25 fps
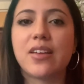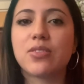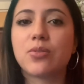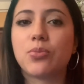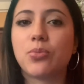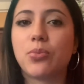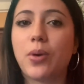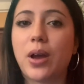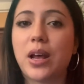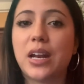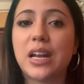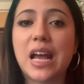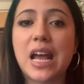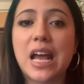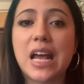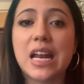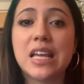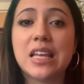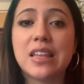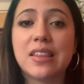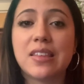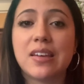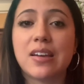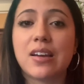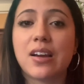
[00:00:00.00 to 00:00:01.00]
read
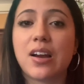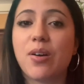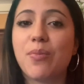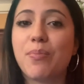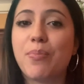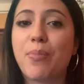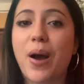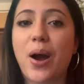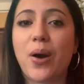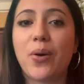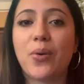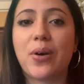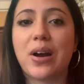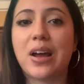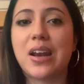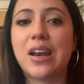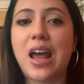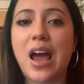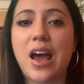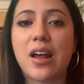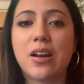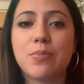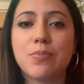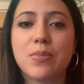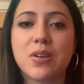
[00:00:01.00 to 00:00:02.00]
anything about
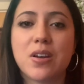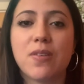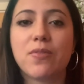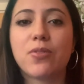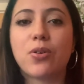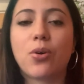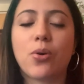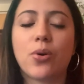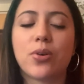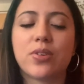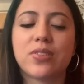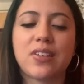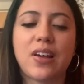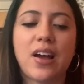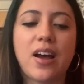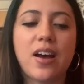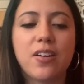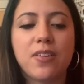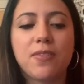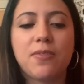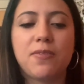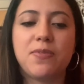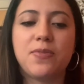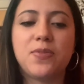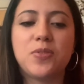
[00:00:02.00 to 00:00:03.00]
anatomy. Of course, I
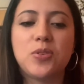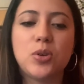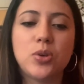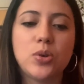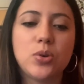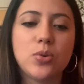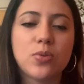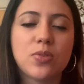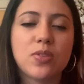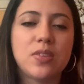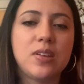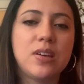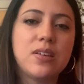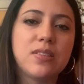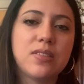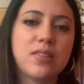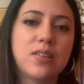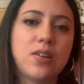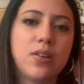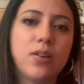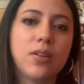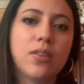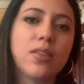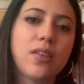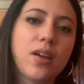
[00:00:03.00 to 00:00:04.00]
had a few things
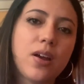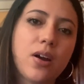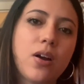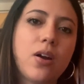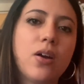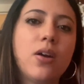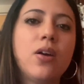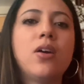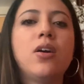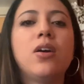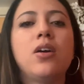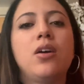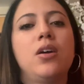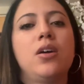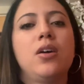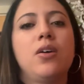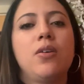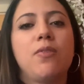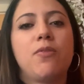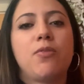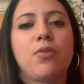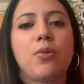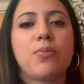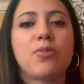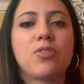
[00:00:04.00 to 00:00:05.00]
here and there
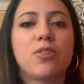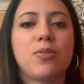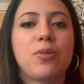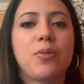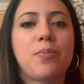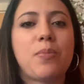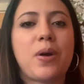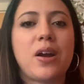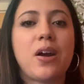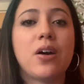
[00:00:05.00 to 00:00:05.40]
from some of my